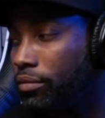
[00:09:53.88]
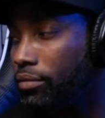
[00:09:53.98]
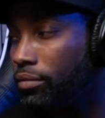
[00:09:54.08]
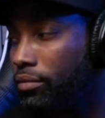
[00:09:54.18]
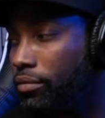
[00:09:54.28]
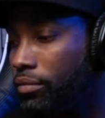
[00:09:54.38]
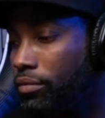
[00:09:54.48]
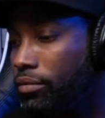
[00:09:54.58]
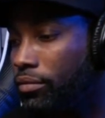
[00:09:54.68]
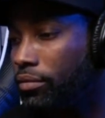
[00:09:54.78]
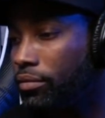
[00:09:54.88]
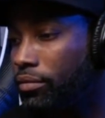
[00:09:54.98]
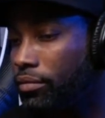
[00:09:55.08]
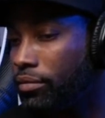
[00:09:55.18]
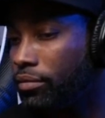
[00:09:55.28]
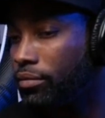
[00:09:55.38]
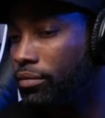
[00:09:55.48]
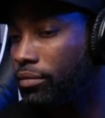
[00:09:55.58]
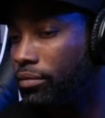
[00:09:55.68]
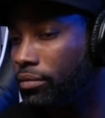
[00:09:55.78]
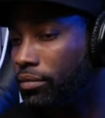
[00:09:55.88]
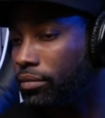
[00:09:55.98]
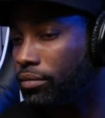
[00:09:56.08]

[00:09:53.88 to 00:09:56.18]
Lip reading: (silent)